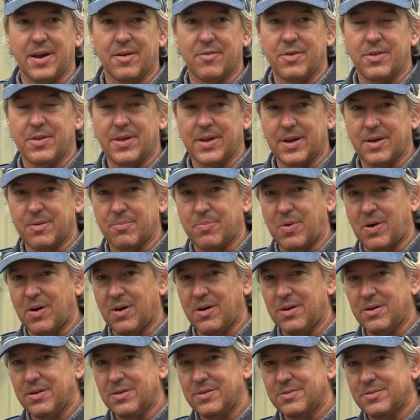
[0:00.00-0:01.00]
everything
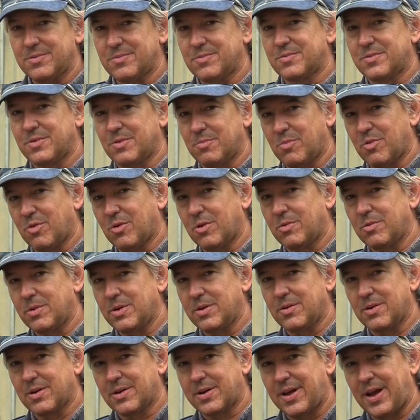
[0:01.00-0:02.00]
apart, the more we
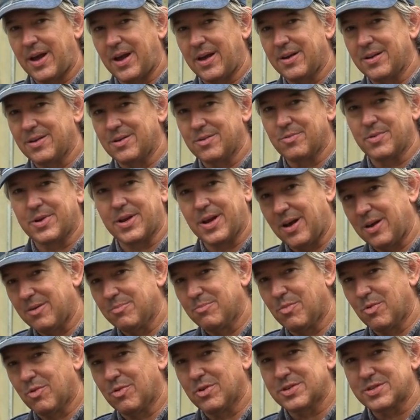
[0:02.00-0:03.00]
look at it, we got
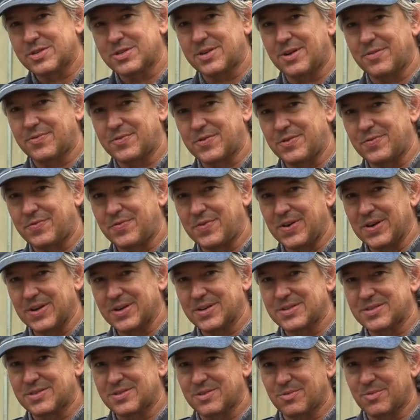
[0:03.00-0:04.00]
more stuff to
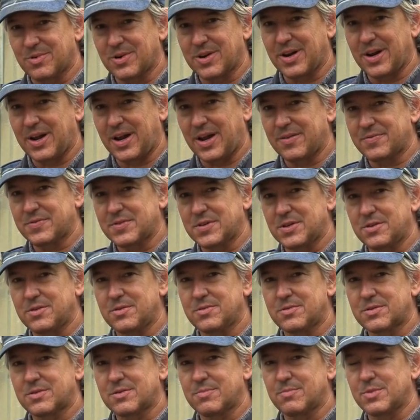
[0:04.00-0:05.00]
fix, so we're going to have to
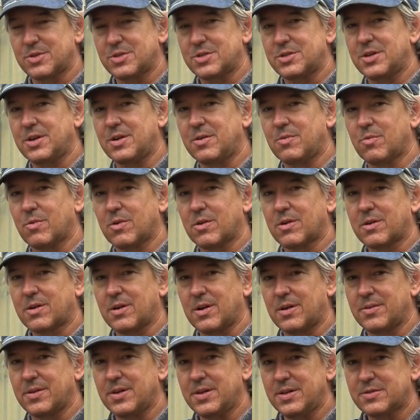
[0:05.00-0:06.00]
do some machine work
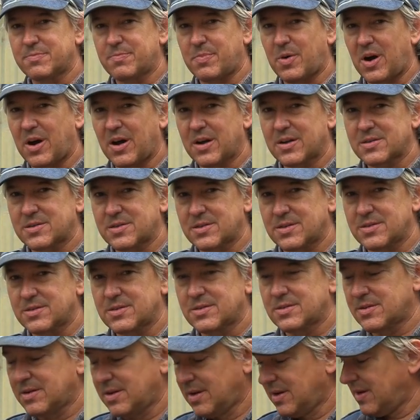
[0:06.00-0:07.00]
on these
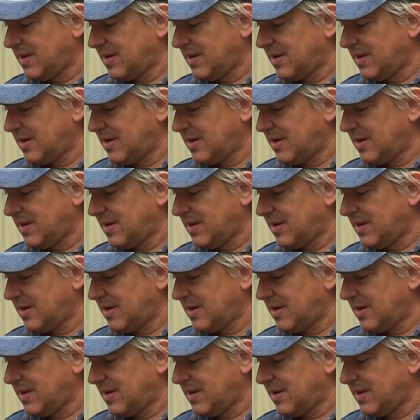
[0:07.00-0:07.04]
boxes.